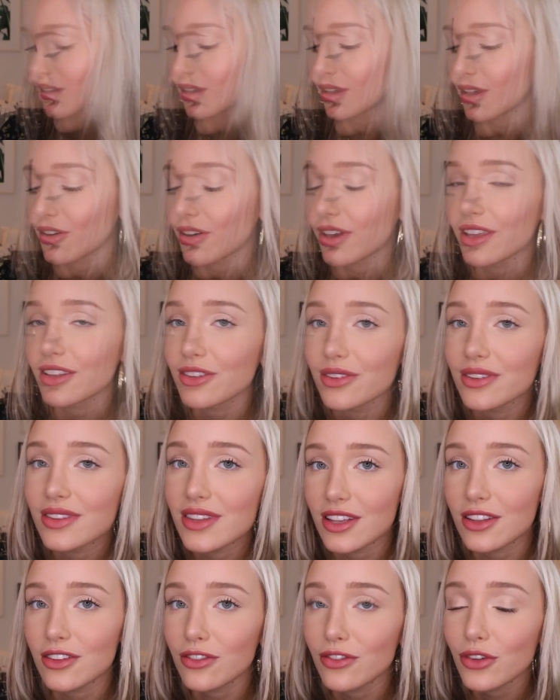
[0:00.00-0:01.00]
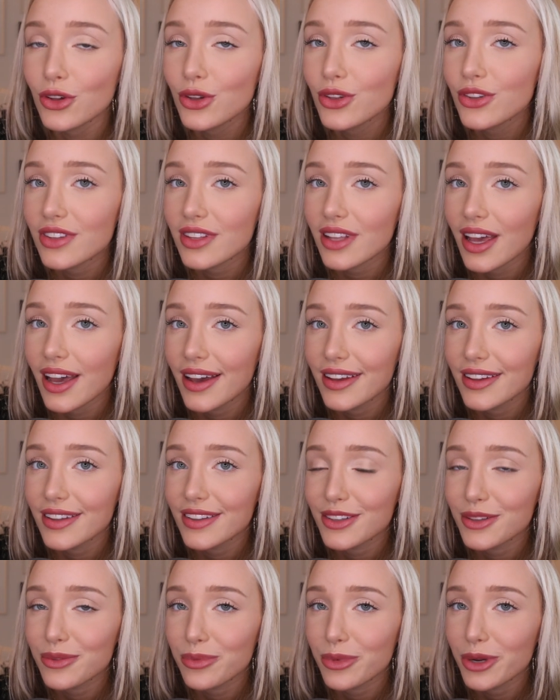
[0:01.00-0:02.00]
Okay, so it says full
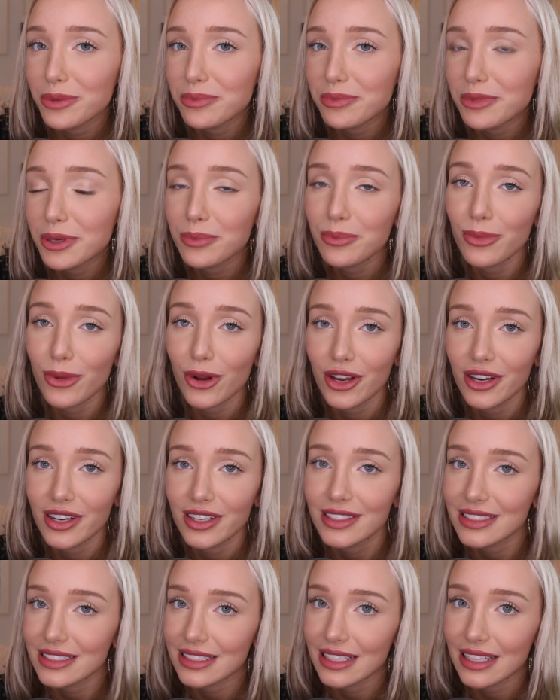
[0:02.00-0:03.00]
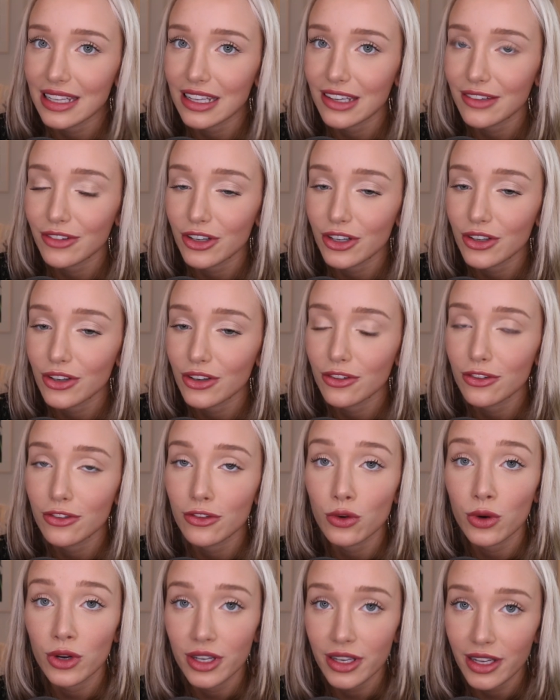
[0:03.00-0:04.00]
size, premium products delivered
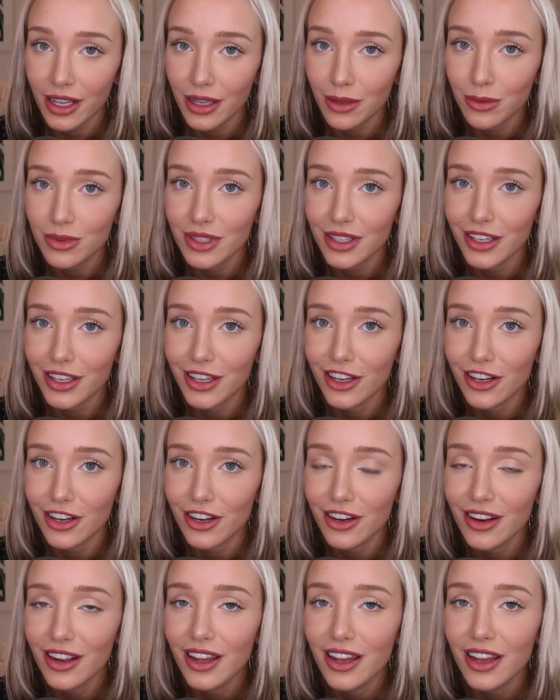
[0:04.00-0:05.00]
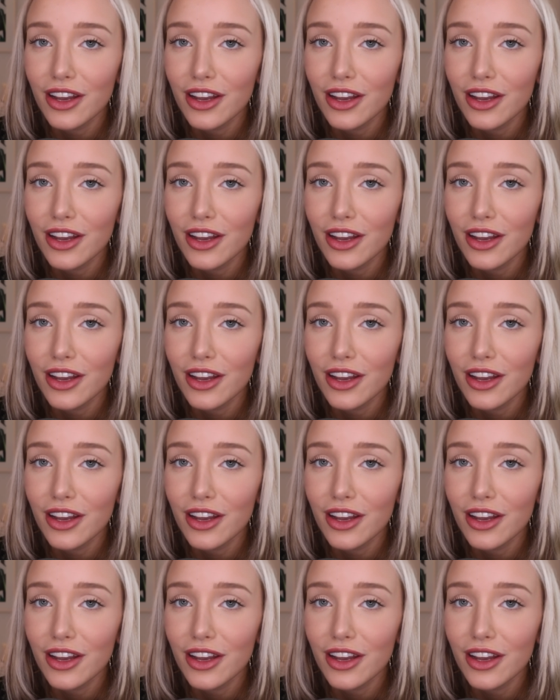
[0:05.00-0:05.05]
4 times a year,